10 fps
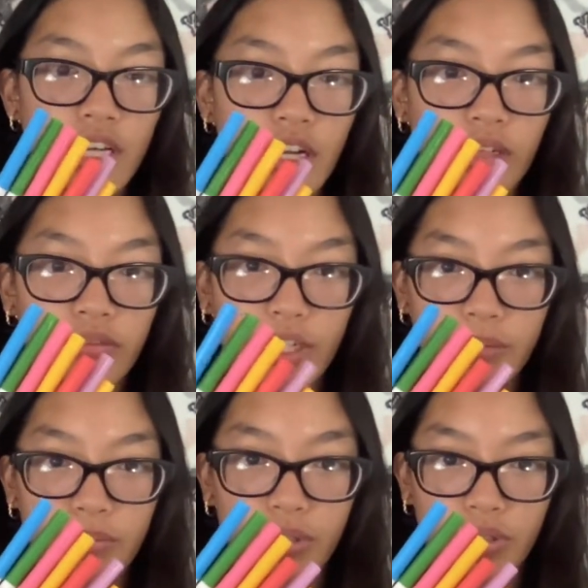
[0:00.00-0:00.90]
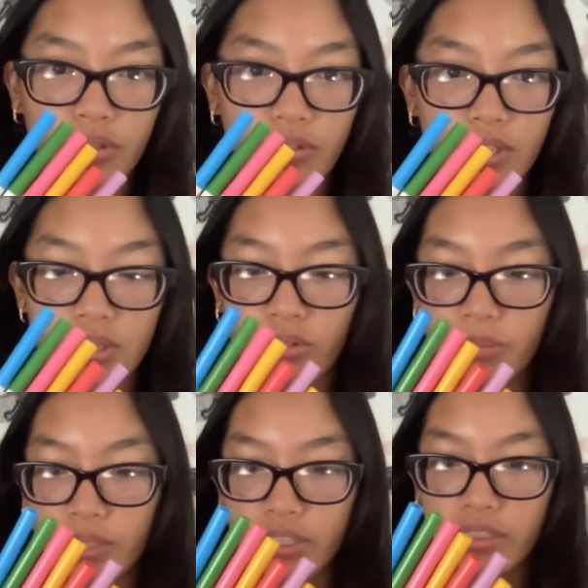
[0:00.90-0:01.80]
a rainbow
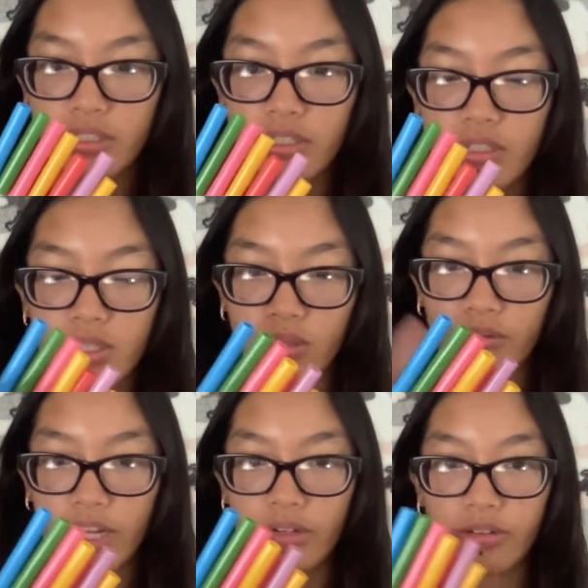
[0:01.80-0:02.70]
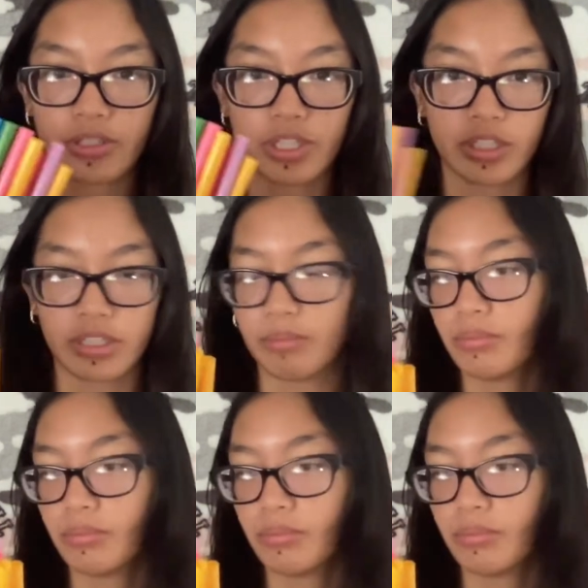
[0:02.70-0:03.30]
assortment. So red, orange, yellow, green,